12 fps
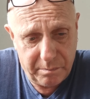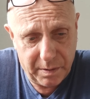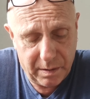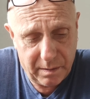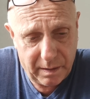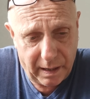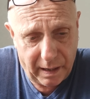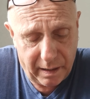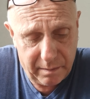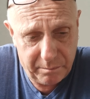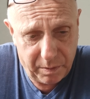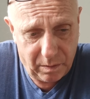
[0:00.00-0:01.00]
but
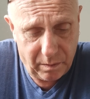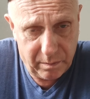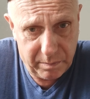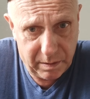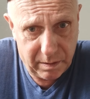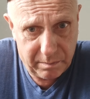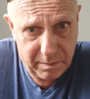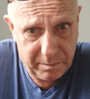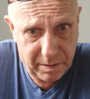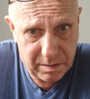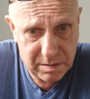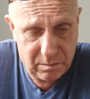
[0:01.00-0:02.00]
I bought the Burgman
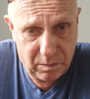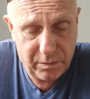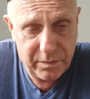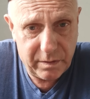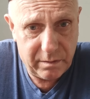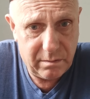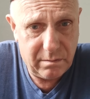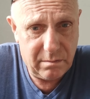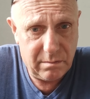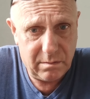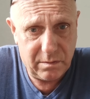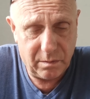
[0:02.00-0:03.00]
because I wanted
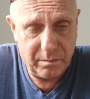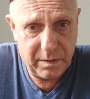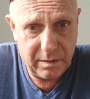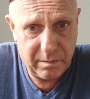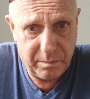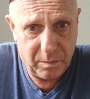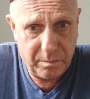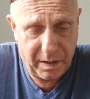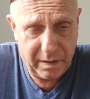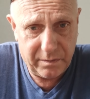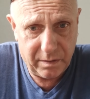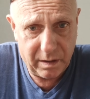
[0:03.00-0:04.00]
something to put
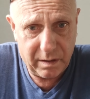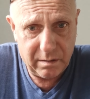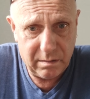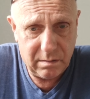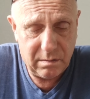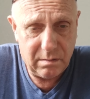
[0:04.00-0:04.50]
petrol in,